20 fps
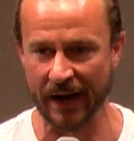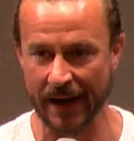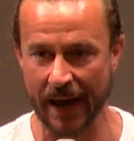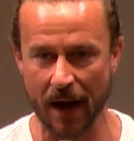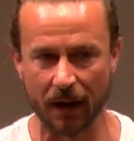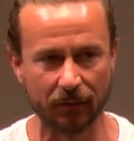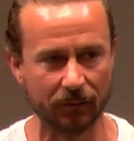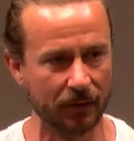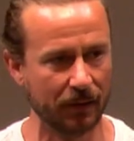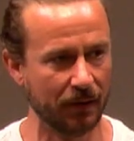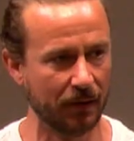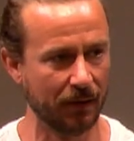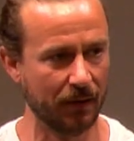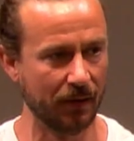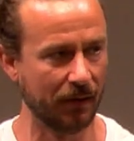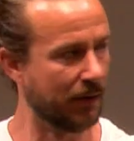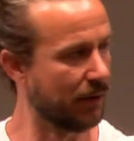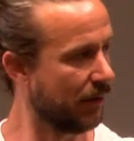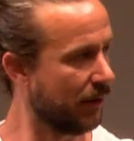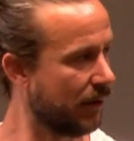now.
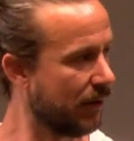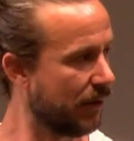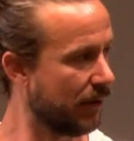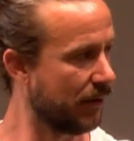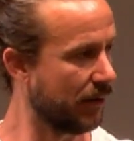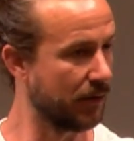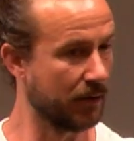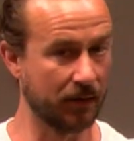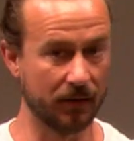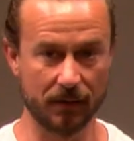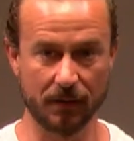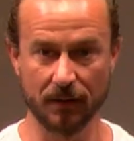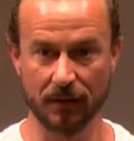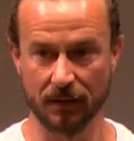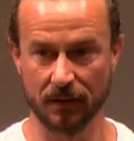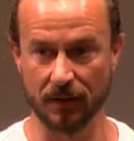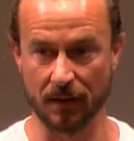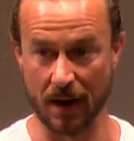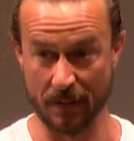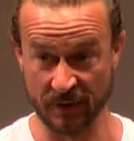Mm-hmm.
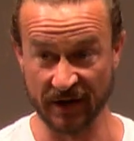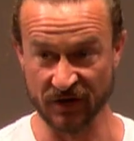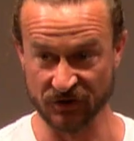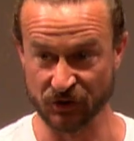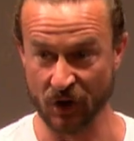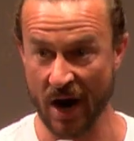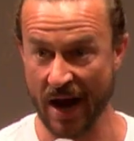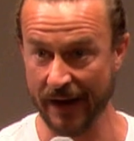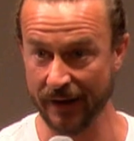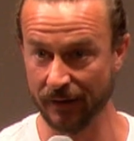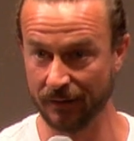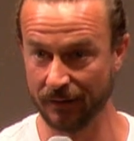I'm going to try.